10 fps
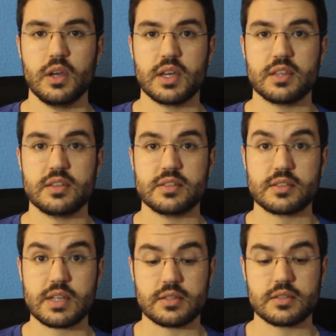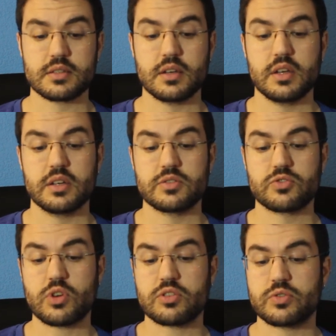In this sense,
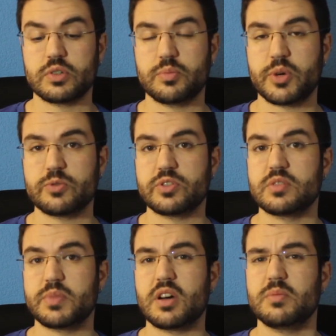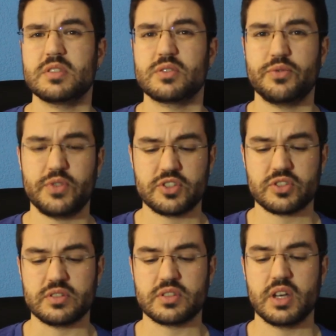structural approaches become
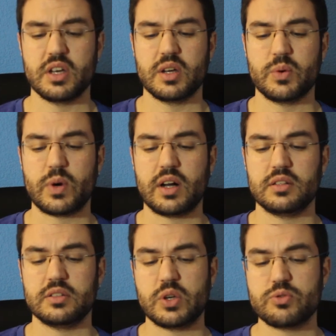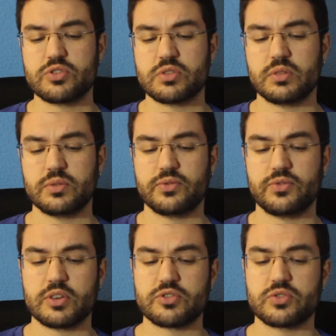insufficient, while notional,
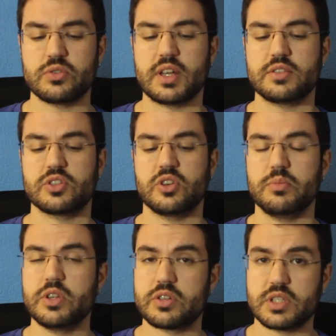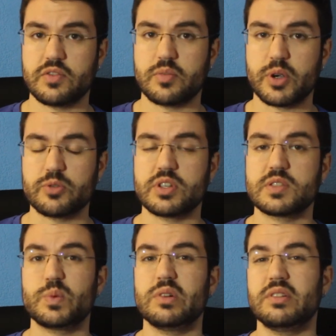functional and communicative
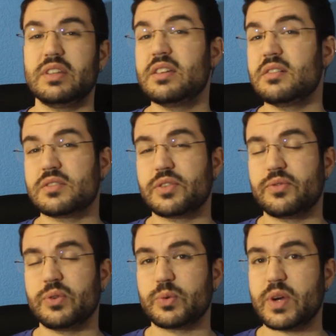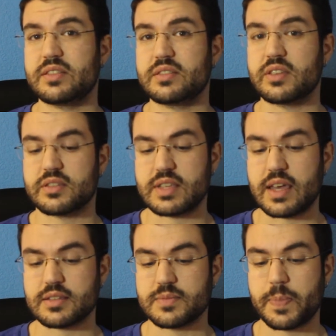approaches will yield for greater
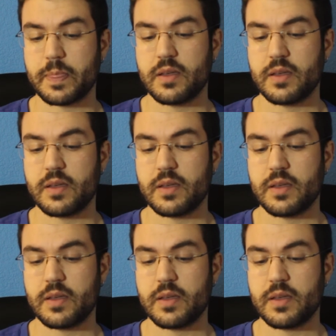success.